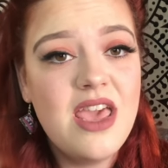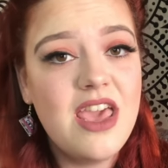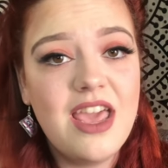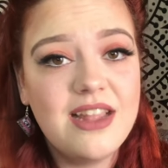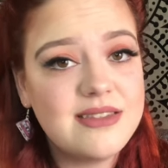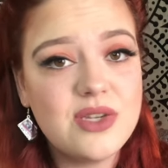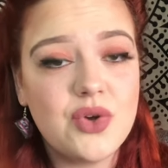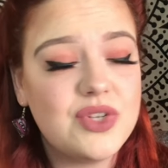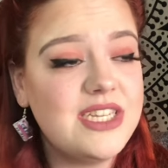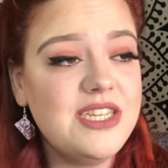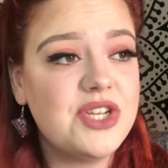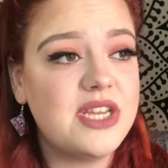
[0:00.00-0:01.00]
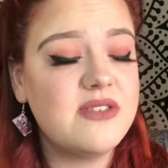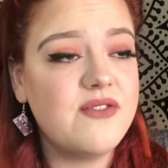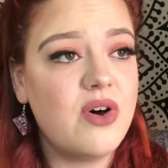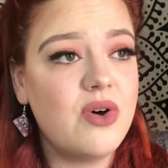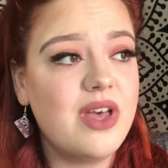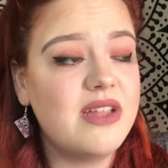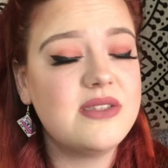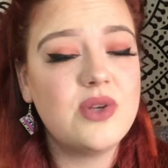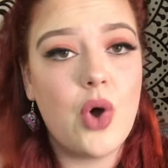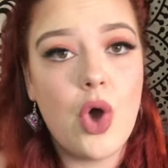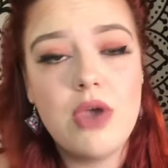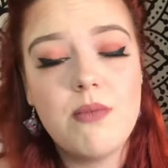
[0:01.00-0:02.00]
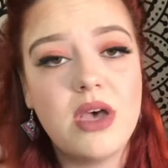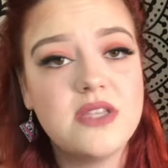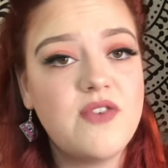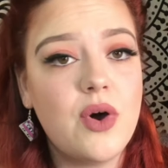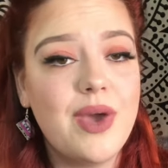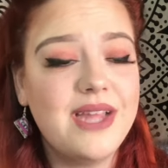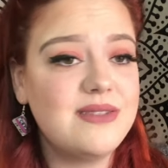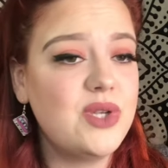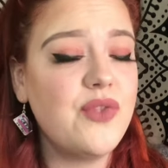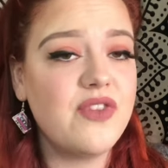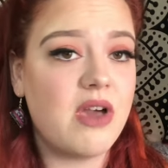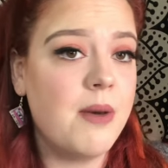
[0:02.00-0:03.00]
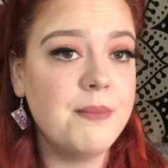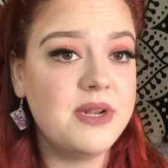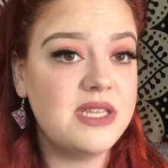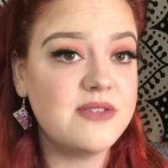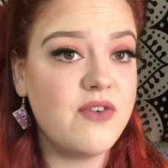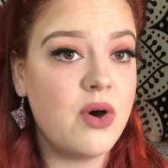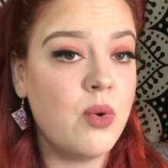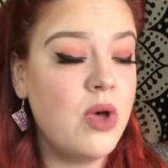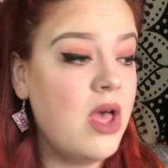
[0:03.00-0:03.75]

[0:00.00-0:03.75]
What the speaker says: It's not TJ's fault, it's not Omar's fault, it's not the company's fault.